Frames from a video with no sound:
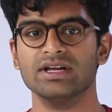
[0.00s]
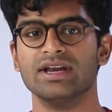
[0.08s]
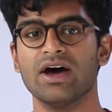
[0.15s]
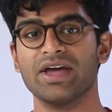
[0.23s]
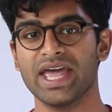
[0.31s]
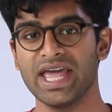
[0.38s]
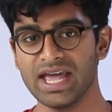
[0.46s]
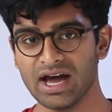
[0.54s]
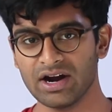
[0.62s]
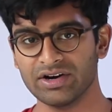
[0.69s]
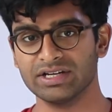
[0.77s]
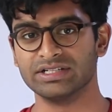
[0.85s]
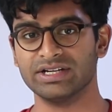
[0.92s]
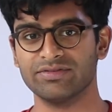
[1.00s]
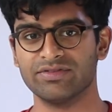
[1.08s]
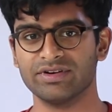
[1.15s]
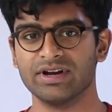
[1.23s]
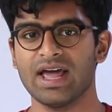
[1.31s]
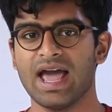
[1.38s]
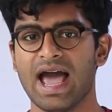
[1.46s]
Now, AR is
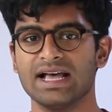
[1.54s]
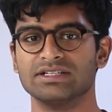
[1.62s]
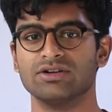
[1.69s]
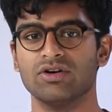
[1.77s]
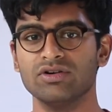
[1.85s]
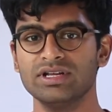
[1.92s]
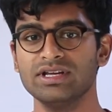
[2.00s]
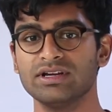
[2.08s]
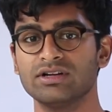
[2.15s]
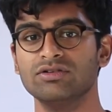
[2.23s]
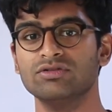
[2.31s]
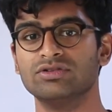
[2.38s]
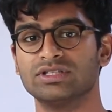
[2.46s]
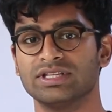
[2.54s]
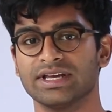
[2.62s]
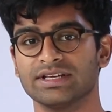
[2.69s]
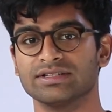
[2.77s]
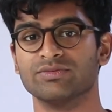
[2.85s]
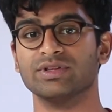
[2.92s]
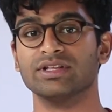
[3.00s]
different as it only includes
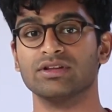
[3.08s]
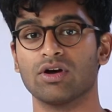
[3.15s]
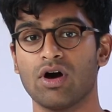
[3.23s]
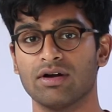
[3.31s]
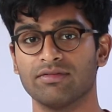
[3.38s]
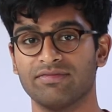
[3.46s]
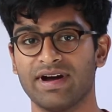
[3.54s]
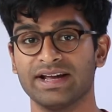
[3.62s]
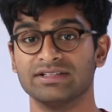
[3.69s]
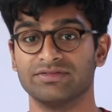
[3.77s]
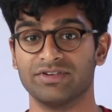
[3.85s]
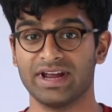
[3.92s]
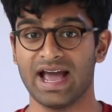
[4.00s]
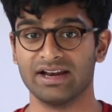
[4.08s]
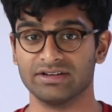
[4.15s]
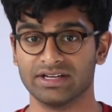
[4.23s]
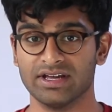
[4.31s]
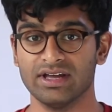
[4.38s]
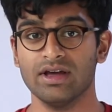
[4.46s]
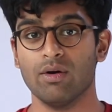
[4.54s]
things within the confines of
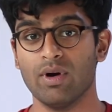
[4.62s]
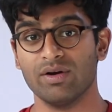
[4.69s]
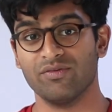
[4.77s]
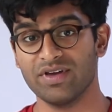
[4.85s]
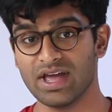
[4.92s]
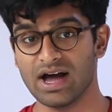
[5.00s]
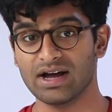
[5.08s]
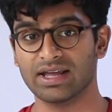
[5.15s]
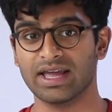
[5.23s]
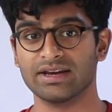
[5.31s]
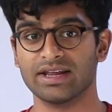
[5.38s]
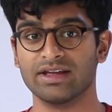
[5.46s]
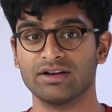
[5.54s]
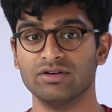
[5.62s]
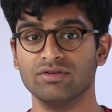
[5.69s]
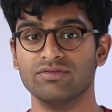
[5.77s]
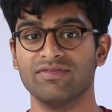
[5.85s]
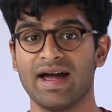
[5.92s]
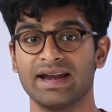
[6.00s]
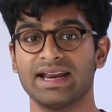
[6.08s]
reality, while VR can
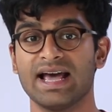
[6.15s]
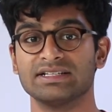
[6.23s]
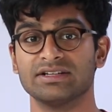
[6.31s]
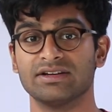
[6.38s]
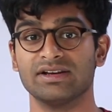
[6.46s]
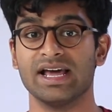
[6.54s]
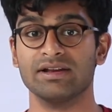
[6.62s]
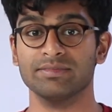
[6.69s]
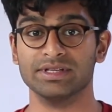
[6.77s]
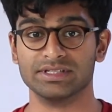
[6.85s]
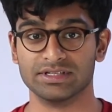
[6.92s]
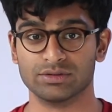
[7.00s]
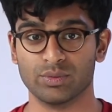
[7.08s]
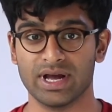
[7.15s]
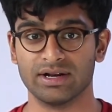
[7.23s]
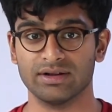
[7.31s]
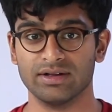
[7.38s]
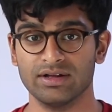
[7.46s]
include fantastical elements as well.